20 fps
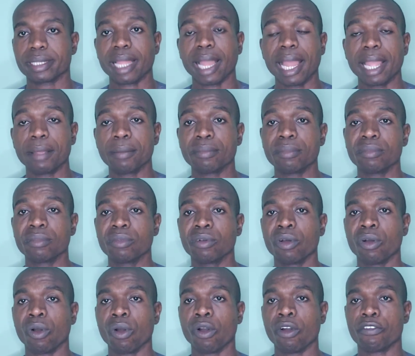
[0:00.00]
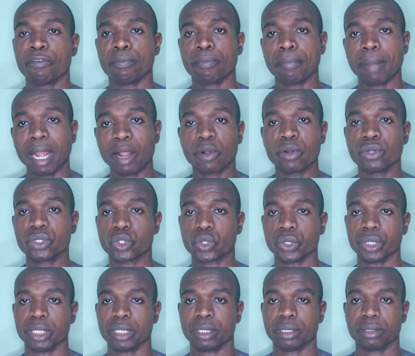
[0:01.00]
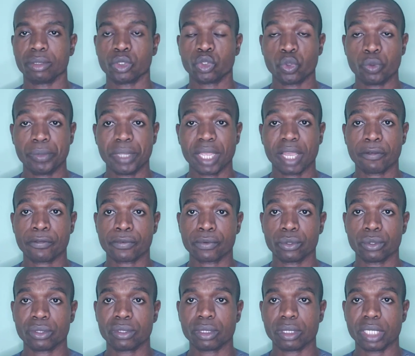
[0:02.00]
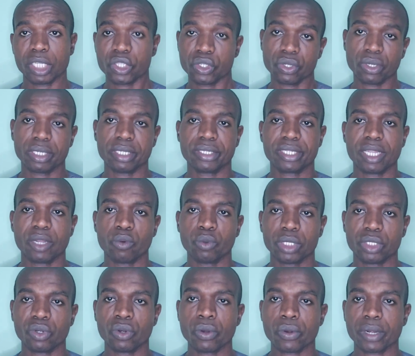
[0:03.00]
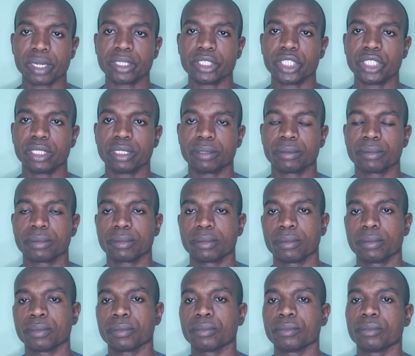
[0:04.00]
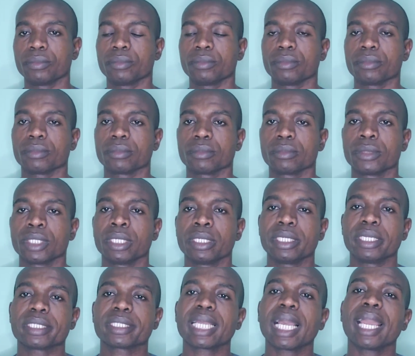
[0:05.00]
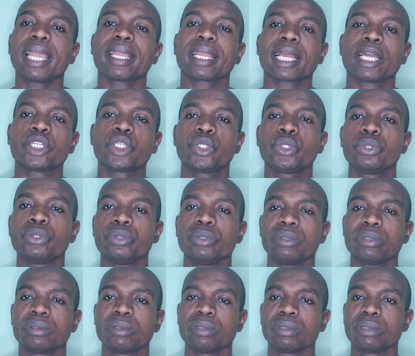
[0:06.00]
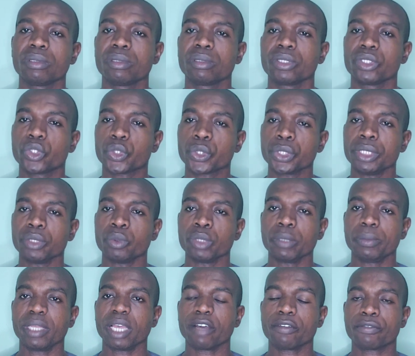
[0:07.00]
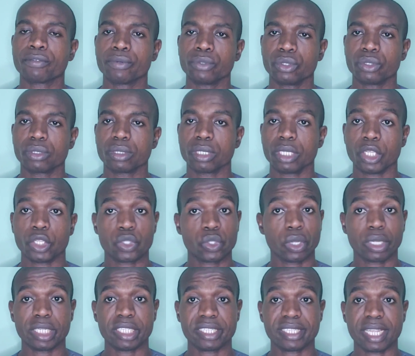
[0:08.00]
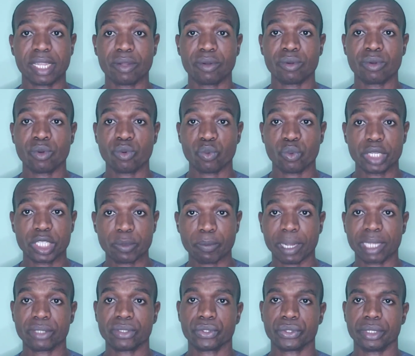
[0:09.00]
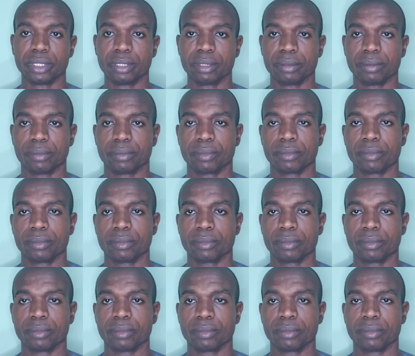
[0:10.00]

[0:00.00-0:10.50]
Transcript: The time of mango tree to bear fruit is not the same with orange. The time cashew tree will bear fruit is not the same with palm tree.